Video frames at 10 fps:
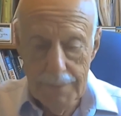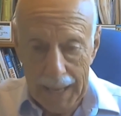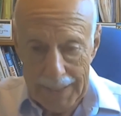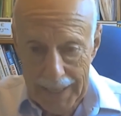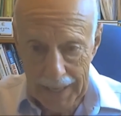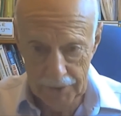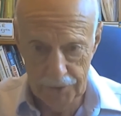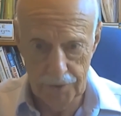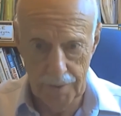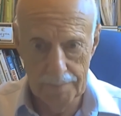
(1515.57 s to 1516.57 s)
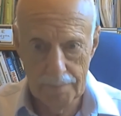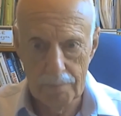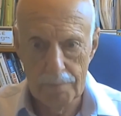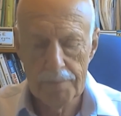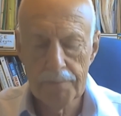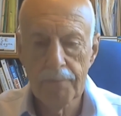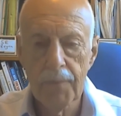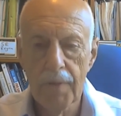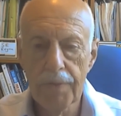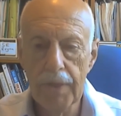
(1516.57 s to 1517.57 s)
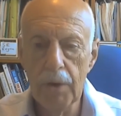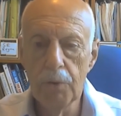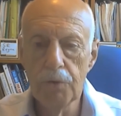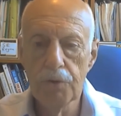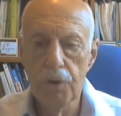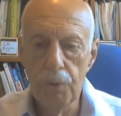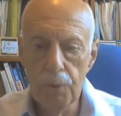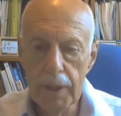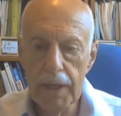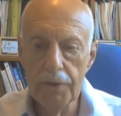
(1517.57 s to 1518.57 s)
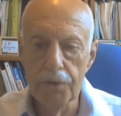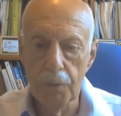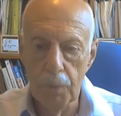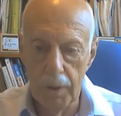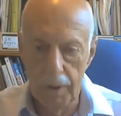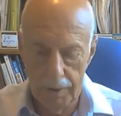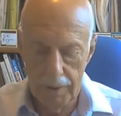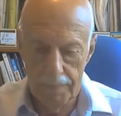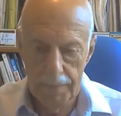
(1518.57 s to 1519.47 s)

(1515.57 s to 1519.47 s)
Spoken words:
unless those who lead the work